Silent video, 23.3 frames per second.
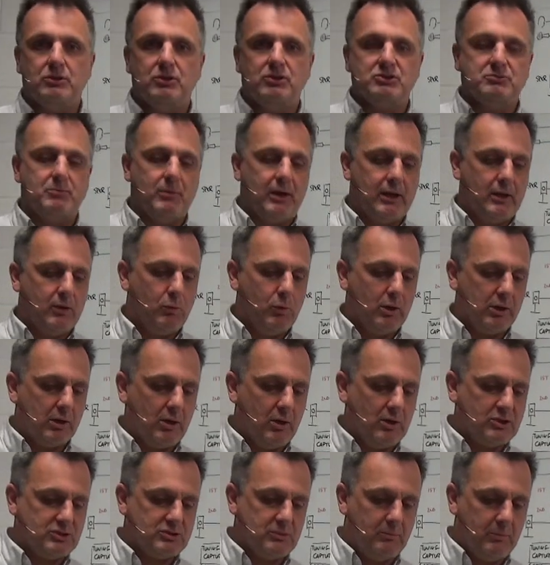It doesn't matter. We're
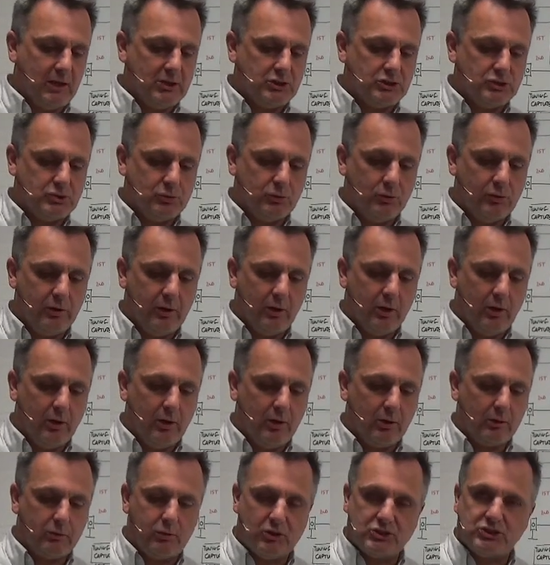going to make sure that
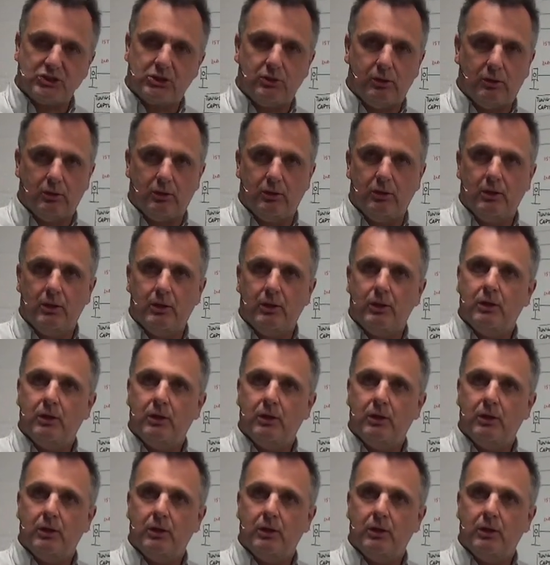our critical